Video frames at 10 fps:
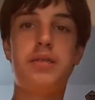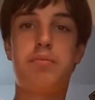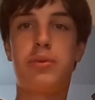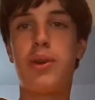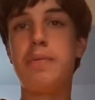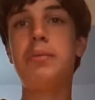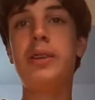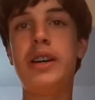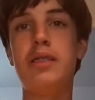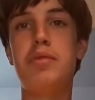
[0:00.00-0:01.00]

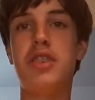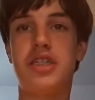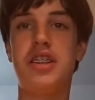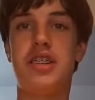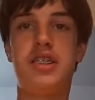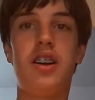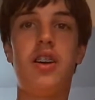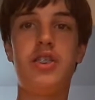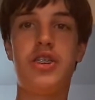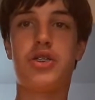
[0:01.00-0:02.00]
probably the most
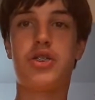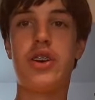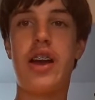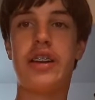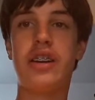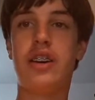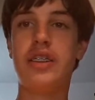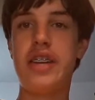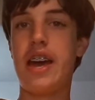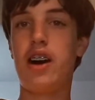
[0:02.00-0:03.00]
nostalgic track on
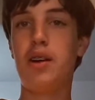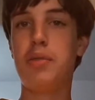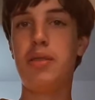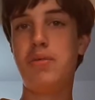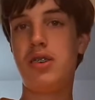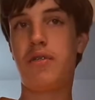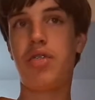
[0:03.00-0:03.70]
the album.